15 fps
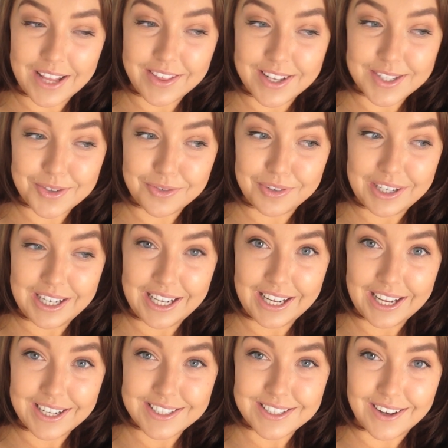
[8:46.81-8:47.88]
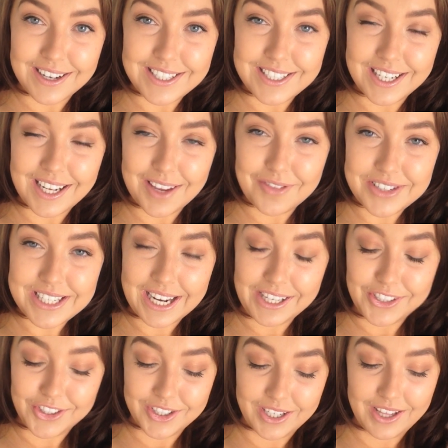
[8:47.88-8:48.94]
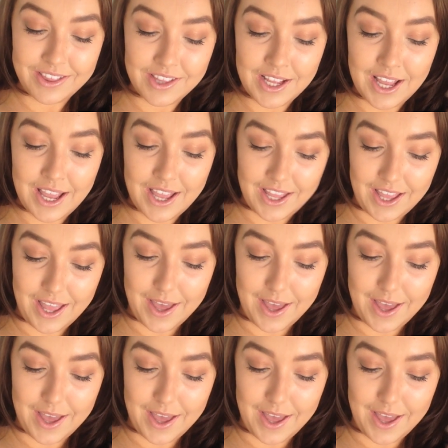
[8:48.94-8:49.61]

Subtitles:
and there's a really exciting invitation in there.